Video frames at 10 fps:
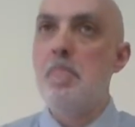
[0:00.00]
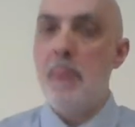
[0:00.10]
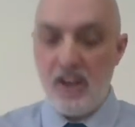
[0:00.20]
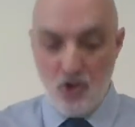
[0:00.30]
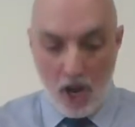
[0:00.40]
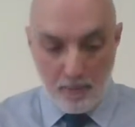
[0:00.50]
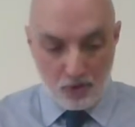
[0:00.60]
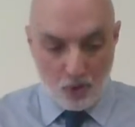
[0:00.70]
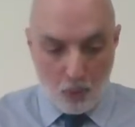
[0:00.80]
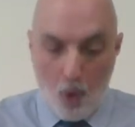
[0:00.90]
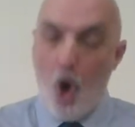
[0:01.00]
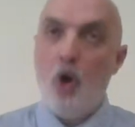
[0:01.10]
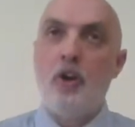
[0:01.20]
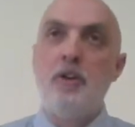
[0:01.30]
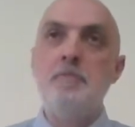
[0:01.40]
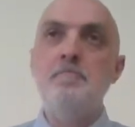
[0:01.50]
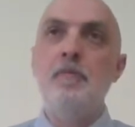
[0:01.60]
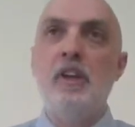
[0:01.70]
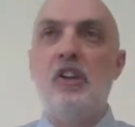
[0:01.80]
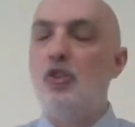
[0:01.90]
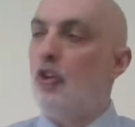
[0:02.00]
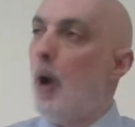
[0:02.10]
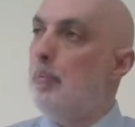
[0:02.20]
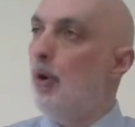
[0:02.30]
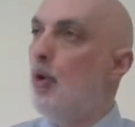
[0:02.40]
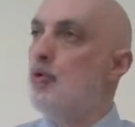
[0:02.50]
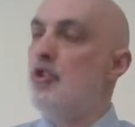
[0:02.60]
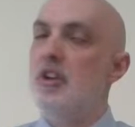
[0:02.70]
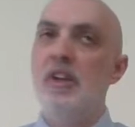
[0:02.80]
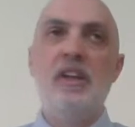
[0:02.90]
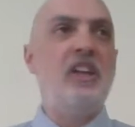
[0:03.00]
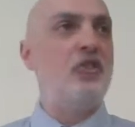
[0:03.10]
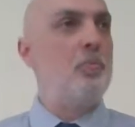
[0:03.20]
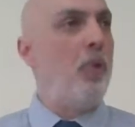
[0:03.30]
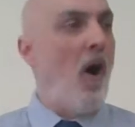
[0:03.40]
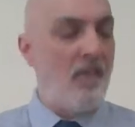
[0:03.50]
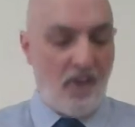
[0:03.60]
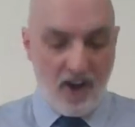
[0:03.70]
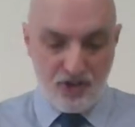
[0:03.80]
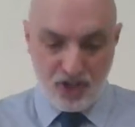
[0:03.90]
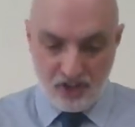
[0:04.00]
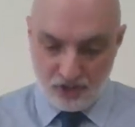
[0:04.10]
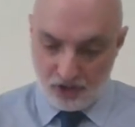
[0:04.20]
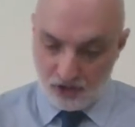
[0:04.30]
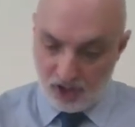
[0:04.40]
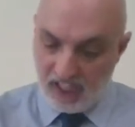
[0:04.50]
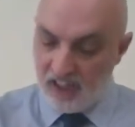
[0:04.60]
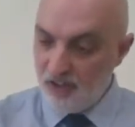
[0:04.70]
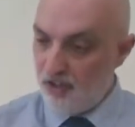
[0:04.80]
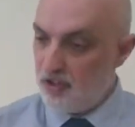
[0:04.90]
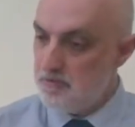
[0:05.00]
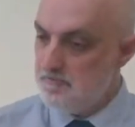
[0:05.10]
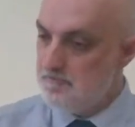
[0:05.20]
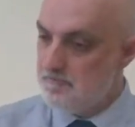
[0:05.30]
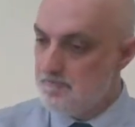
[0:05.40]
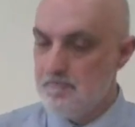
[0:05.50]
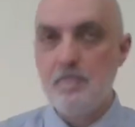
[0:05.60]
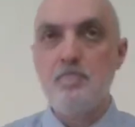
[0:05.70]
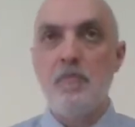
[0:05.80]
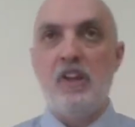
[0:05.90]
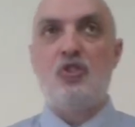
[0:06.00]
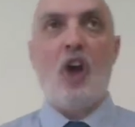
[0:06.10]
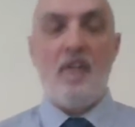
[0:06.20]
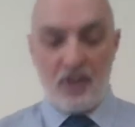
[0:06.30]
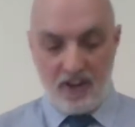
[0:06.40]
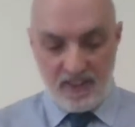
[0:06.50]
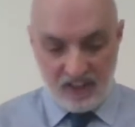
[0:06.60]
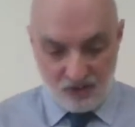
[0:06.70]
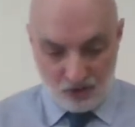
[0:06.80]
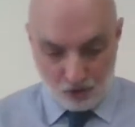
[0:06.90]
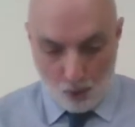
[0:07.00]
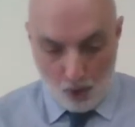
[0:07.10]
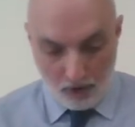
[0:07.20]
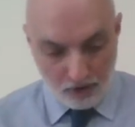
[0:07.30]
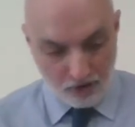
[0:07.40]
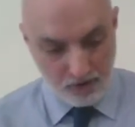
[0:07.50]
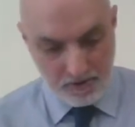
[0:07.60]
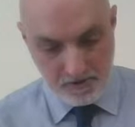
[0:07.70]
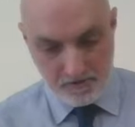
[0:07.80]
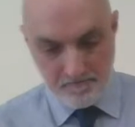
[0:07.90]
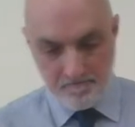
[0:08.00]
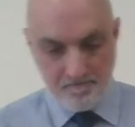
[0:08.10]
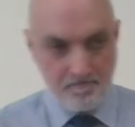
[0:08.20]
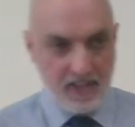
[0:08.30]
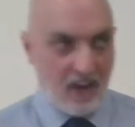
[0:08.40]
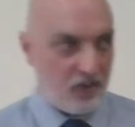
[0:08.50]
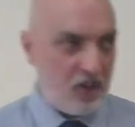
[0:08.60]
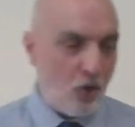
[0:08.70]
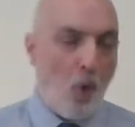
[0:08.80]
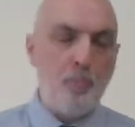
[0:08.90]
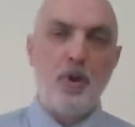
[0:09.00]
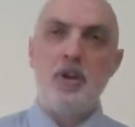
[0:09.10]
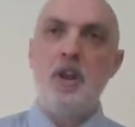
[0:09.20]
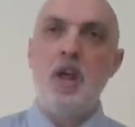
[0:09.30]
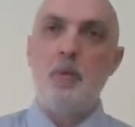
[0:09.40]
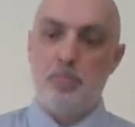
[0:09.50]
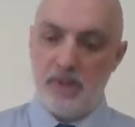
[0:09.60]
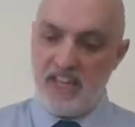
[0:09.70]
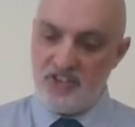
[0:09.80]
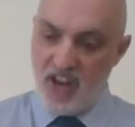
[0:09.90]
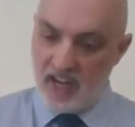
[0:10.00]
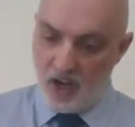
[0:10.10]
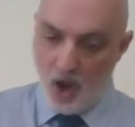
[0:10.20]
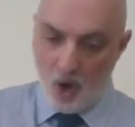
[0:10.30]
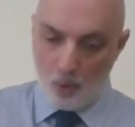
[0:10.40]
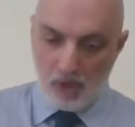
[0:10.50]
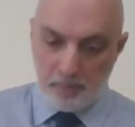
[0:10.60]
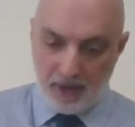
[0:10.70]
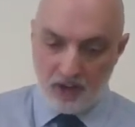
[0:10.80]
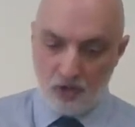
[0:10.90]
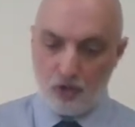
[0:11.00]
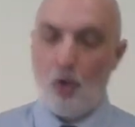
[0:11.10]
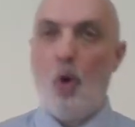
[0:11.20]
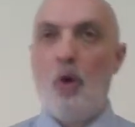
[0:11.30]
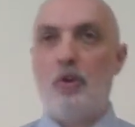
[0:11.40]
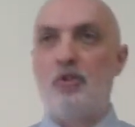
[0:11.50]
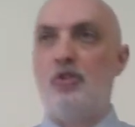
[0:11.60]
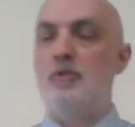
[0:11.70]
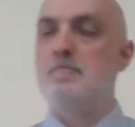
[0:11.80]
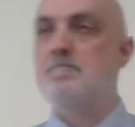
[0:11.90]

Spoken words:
He's not able to walk. He's crippled. He's impoverished. He's diseased. He's covered in these sores. He has these open, bleeding, weeping sores.